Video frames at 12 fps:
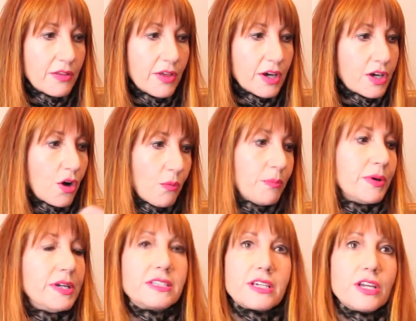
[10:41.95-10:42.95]
that
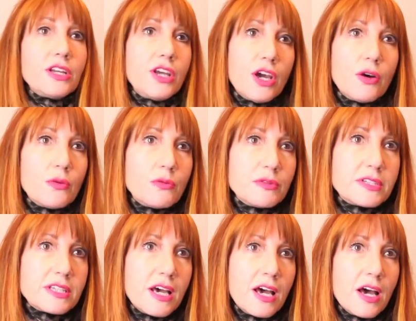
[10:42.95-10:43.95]
companies can use,